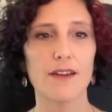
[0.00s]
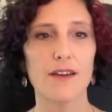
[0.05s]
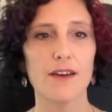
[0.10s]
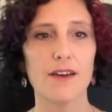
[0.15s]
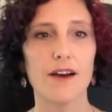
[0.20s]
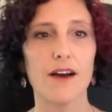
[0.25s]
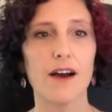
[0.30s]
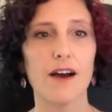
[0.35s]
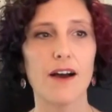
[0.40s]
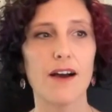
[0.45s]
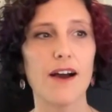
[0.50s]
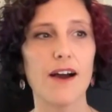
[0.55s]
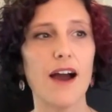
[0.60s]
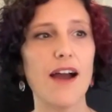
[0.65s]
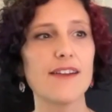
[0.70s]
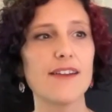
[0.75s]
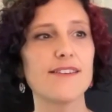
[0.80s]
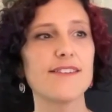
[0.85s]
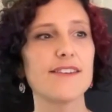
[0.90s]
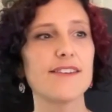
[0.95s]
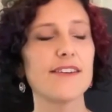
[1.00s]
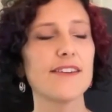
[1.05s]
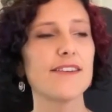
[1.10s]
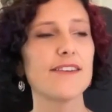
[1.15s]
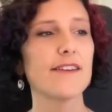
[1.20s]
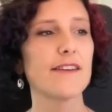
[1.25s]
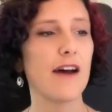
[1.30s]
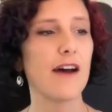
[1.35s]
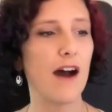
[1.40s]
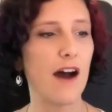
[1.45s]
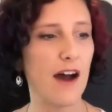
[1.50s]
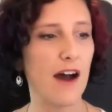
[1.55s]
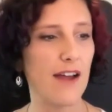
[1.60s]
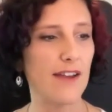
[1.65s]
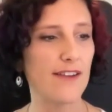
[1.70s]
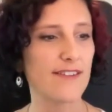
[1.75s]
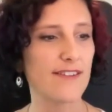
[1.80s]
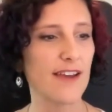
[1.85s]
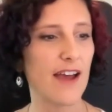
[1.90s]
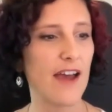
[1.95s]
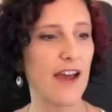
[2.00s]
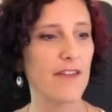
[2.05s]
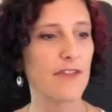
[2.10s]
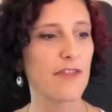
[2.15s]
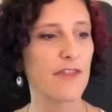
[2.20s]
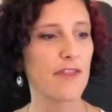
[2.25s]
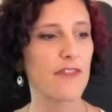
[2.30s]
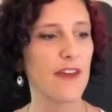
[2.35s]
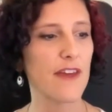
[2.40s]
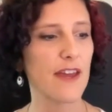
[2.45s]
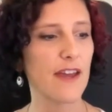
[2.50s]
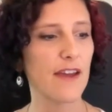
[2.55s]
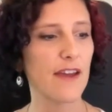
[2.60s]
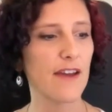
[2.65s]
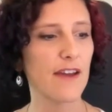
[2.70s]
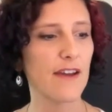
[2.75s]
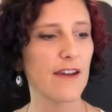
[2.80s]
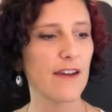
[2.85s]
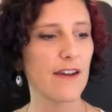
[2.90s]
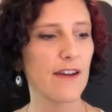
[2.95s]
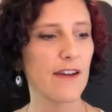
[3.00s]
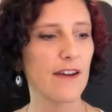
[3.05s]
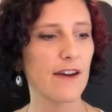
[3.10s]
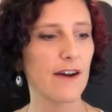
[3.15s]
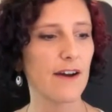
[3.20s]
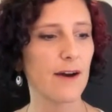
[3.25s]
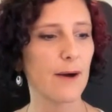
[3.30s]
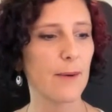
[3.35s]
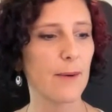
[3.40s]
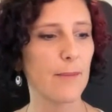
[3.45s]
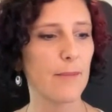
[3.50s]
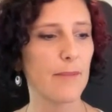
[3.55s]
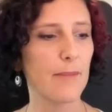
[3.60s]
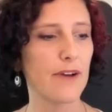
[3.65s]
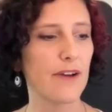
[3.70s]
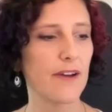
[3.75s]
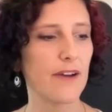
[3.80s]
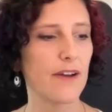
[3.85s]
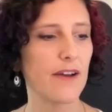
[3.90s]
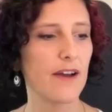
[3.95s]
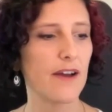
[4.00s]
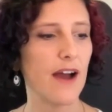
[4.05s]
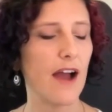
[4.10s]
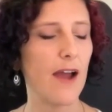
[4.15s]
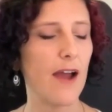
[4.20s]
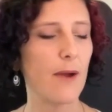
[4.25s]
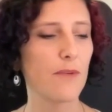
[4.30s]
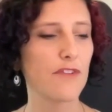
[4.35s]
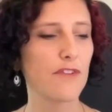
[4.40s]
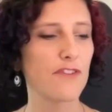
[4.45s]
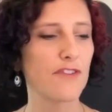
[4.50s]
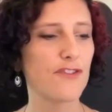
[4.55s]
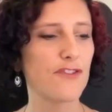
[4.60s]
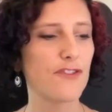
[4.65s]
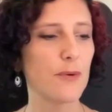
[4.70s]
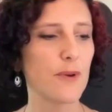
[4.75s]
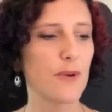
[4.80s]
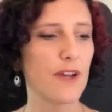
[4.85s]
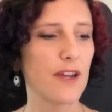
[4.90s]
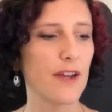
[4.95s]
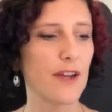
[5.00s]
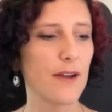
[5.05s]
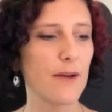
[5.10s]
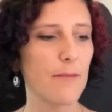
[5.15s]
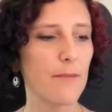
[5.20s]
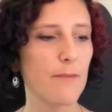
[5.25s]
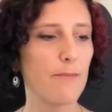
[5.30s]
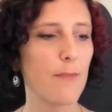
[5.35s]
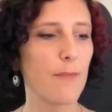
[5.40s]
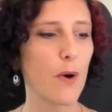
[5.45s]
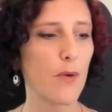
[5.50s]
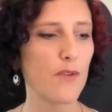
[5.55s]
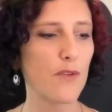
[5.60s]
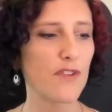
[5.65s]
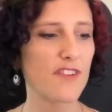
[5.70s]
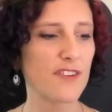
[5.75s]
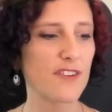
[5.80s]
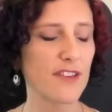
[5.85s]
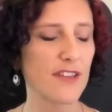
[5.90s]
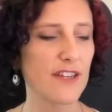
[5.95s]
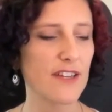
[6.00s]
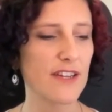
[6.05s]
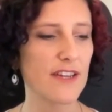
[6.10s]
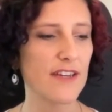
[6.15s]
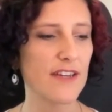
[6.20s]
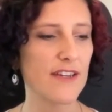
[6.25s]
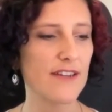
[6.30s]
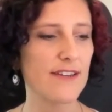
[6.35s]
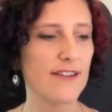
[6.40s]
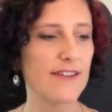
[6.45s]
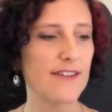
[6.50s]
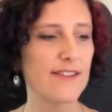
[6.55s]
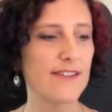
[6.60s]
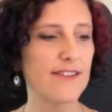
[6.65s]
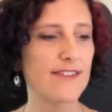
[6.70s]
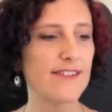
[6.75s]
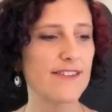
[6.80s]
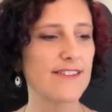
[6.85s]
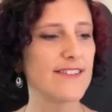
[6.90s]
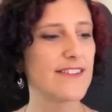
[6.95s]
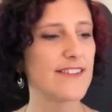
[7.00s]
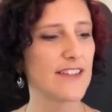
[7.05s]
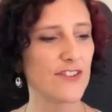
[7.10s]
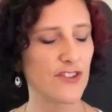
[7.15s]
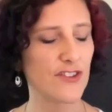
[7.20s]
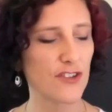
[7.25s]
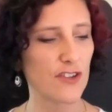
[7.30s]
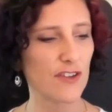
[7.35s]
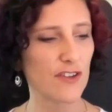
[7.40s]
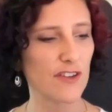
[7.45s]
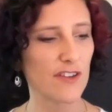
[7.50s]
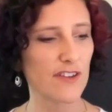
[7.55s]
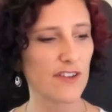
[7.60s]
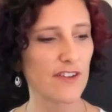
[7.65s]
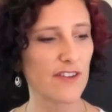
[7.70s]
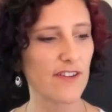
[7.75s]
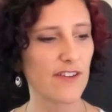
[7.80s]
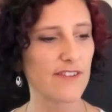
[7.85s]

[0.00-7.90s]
Uh, I did not. I think um, I was doing mostly digital